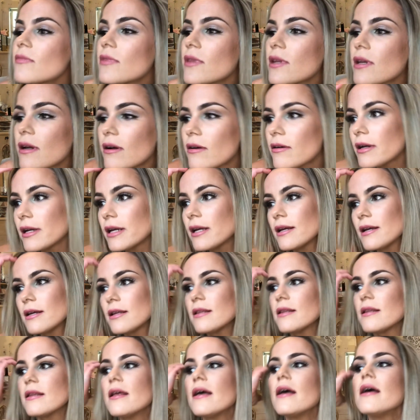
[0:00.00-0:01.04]
All right,
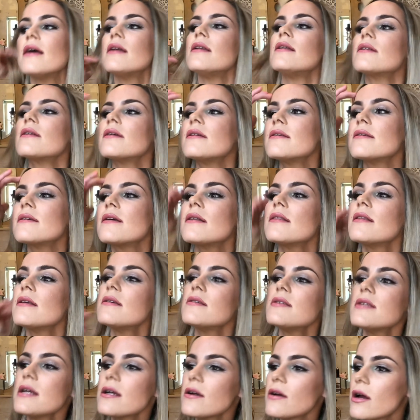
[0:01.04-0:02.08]
and then let's get this
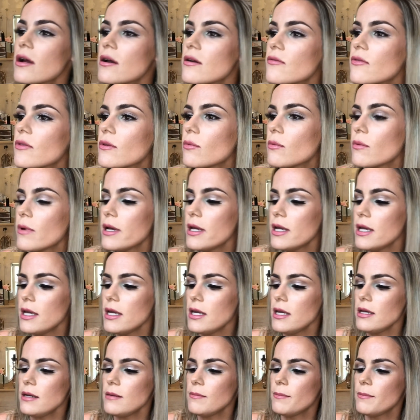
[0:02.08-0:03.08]
hair out of the way.